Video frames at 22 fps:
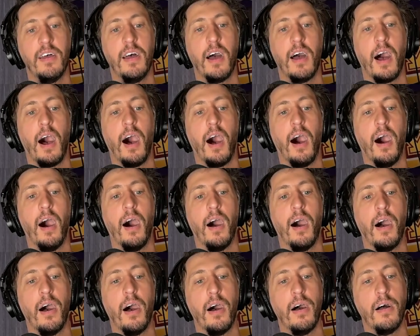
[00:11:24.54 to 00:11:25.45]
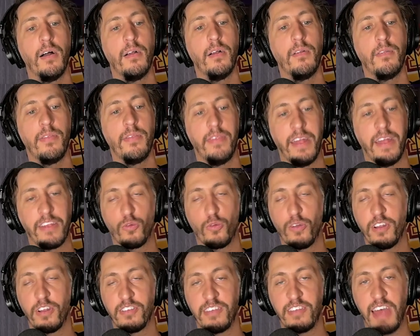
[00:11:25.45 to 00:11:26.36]
That's what
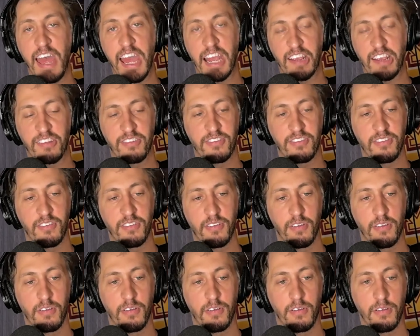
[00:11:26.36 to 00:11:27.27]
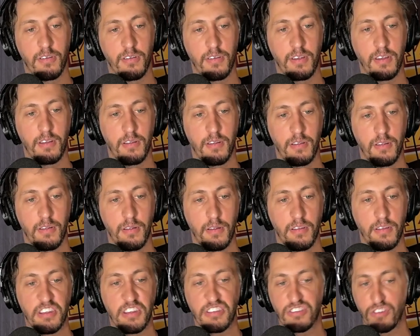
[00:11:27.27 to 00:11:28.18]
his X
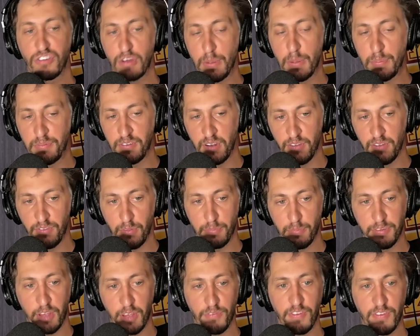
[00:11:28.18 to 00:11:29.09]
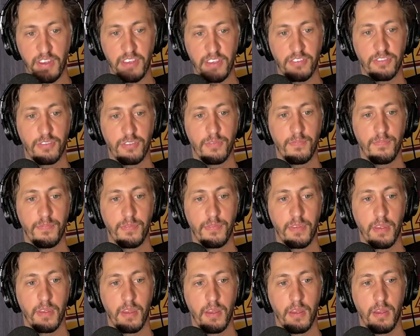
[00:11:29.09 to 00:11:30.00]
description of himself is.
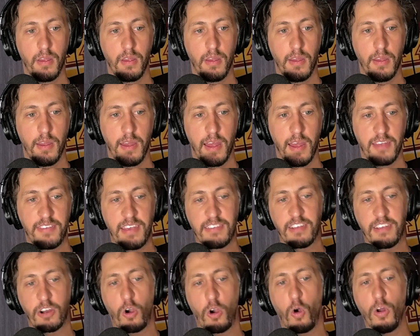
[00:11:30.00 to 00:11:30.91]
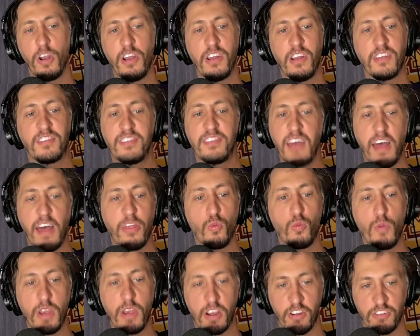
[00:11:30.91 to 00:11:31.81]
It says, according to Seth
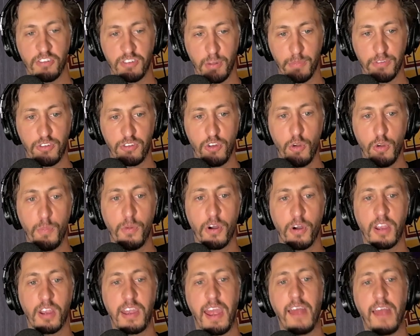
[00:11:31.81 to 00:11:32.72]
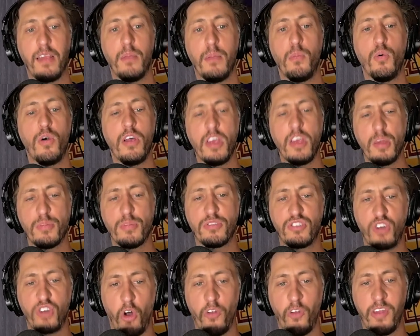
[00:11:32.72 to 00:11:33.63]
Wickersham's new book, Caleb Williams
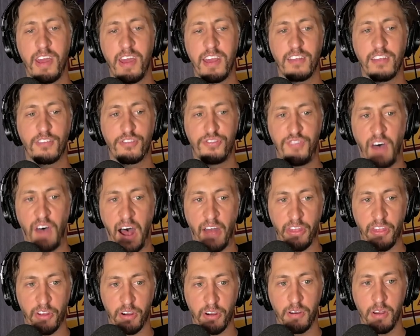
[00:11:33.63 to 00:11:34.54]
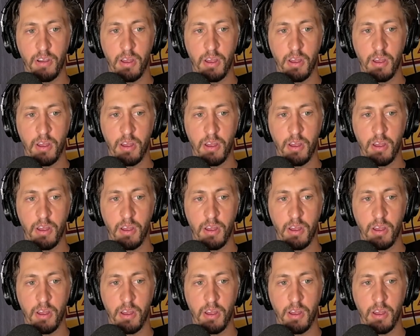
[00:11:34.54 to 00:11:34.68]
told his father